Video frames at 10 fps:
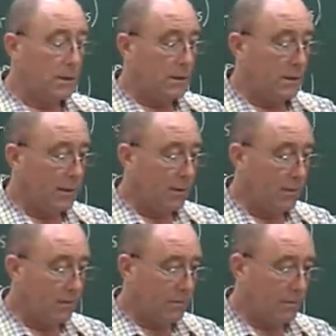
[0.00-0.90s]
Now,
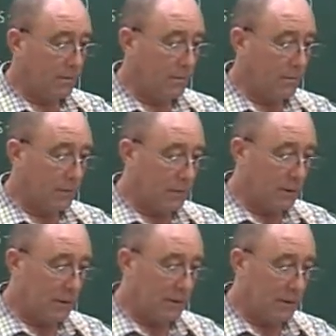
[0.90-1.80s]

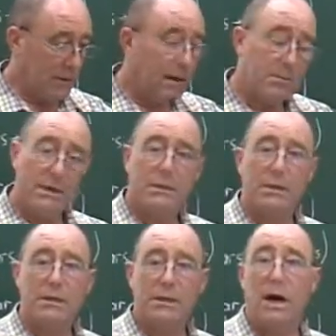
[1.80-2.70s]
that means that the
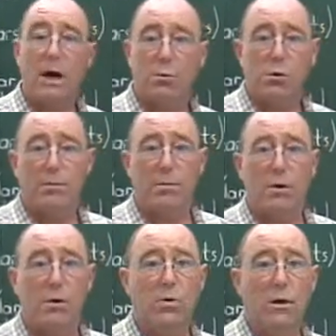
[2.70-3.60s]
sky wouldn't be
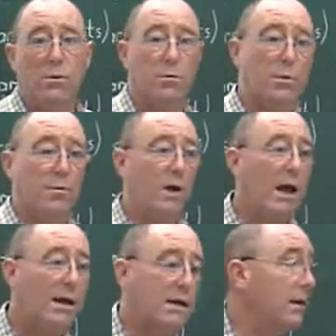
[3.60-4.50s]
blue, it would be
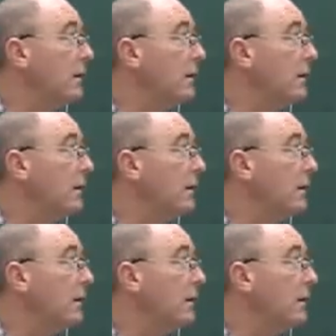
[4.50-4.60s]
red, and